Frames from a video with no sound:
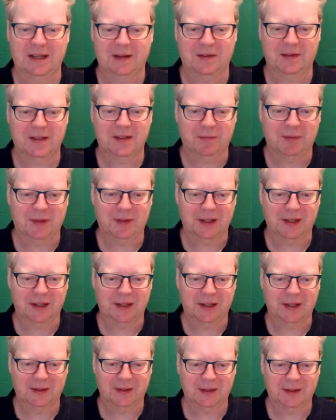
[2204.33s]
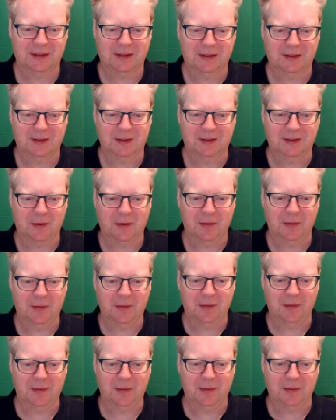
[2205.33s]
must have something
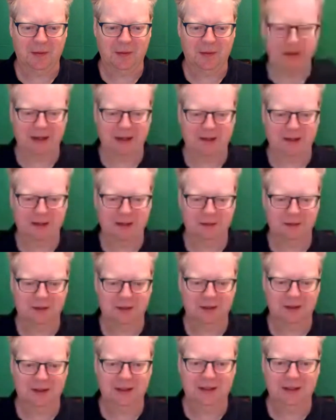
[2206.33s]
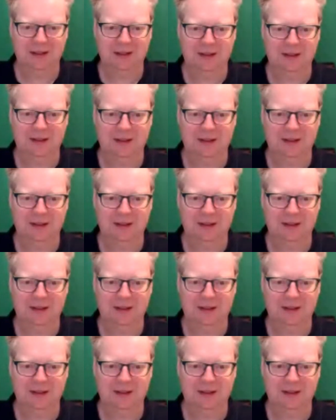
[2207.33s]
going on in the background that